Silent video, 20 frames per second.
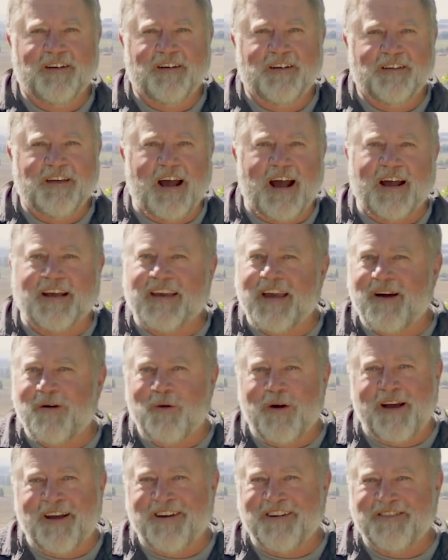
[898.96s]
Yeah, I can't
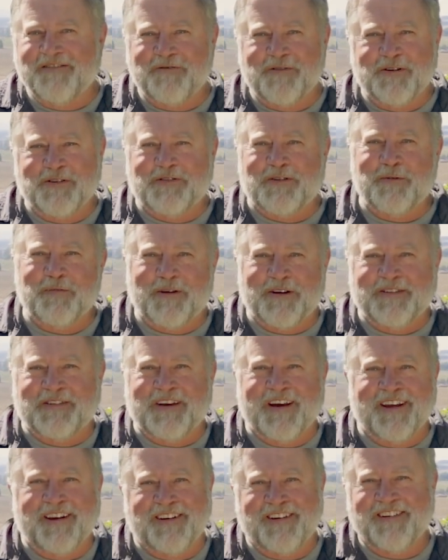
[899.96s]
wait. We're super
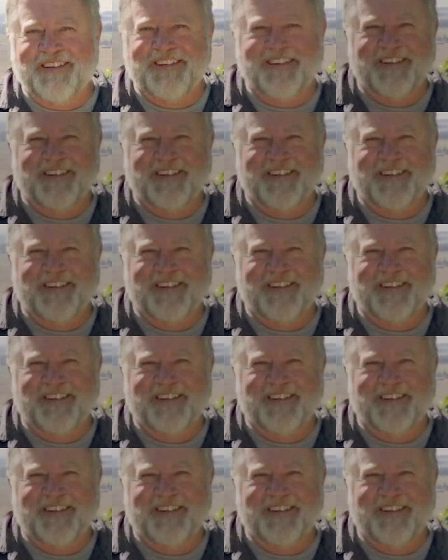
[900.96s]
excited.